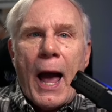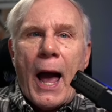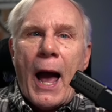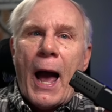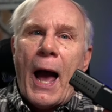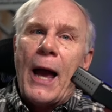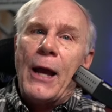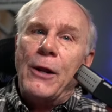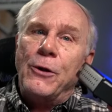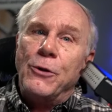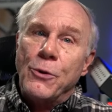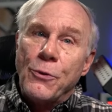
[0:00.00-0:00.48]

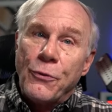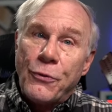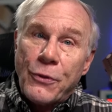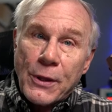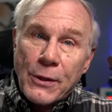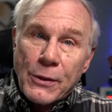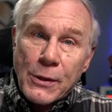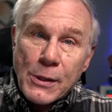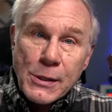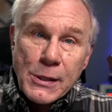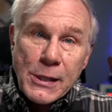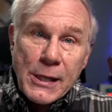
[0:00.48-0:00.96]
I do
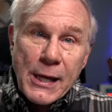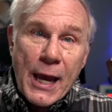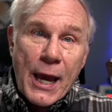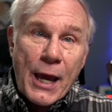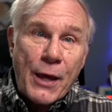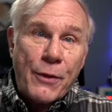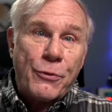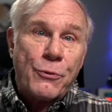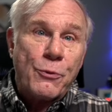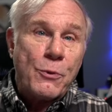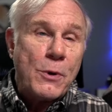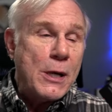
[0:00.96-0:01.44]
think the
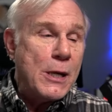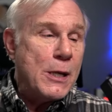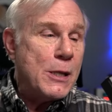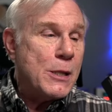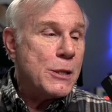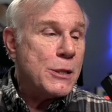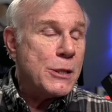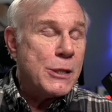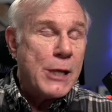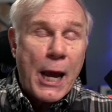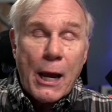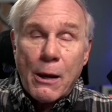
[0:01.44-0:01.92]
ZA3
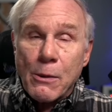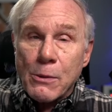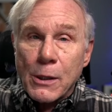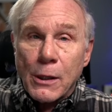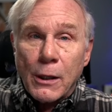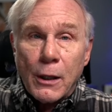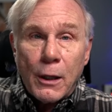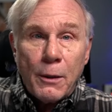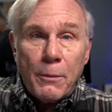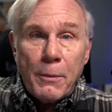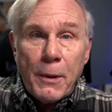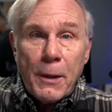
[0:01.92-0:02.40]
sounds a
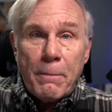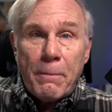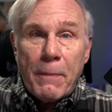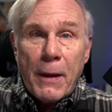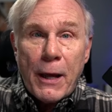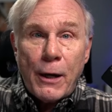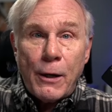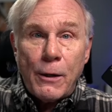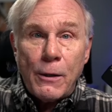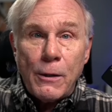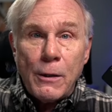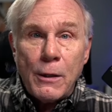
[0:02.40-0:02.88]
little bit
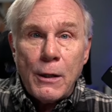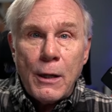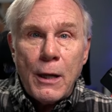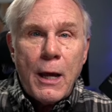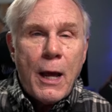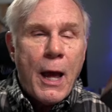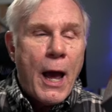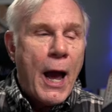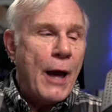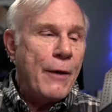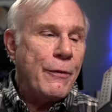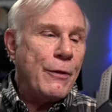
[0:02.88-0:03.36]
better.
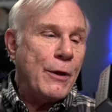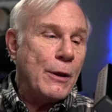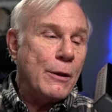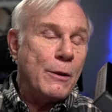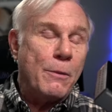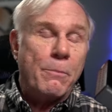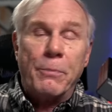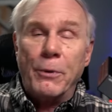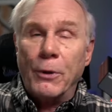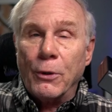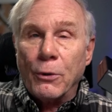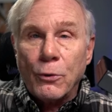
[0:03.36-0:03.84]
I think the
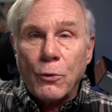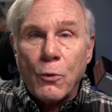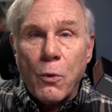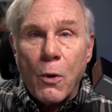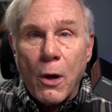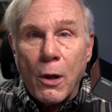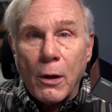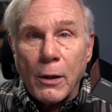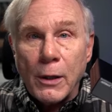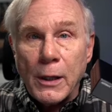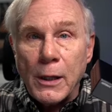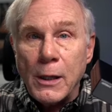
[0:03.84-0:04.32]
build
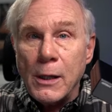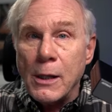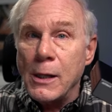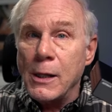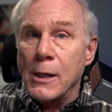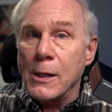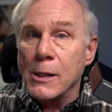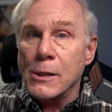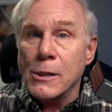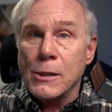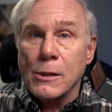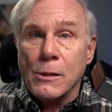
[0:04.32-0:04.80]
quality
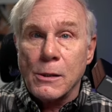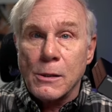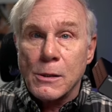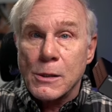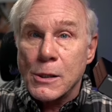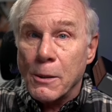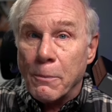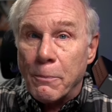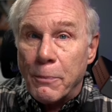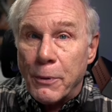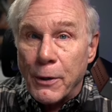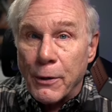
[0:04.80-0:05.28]
is
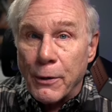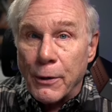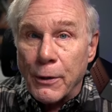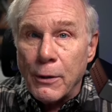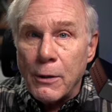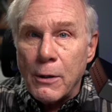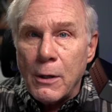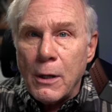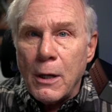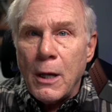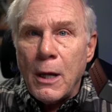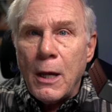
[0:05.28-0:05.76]

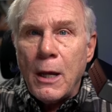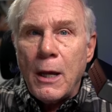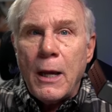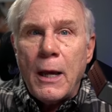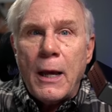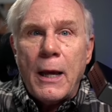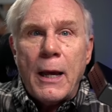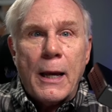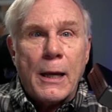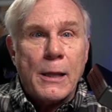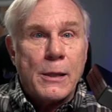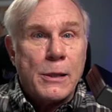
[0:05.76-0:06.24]
superior.
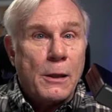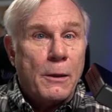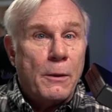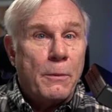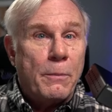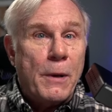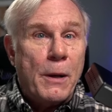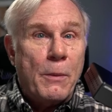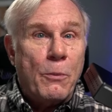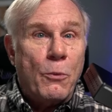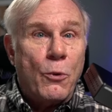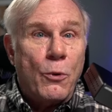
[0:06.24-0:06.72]
It's a little
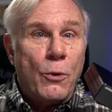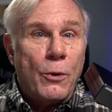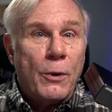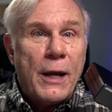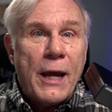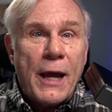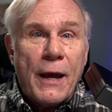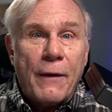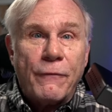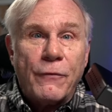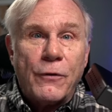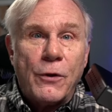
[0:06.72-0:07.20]
bit more
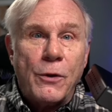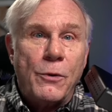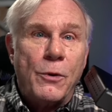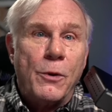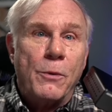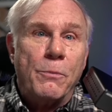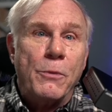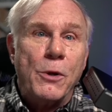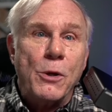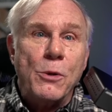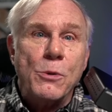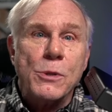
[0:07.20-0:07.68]
heft to the
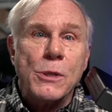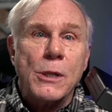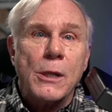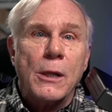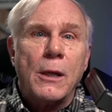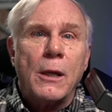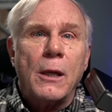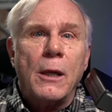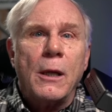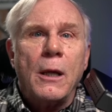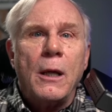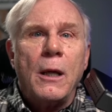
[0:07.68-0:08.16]

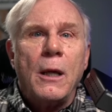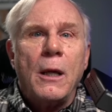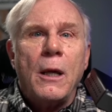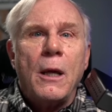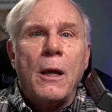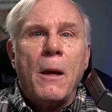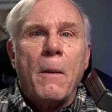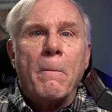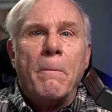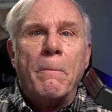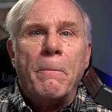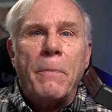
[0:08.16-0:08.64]
music,
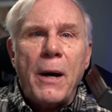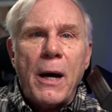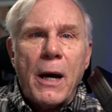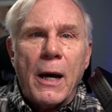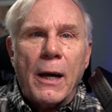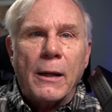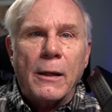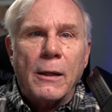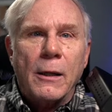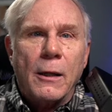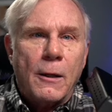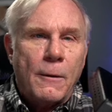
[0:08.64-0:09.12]

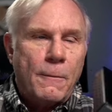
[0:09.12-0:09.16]
but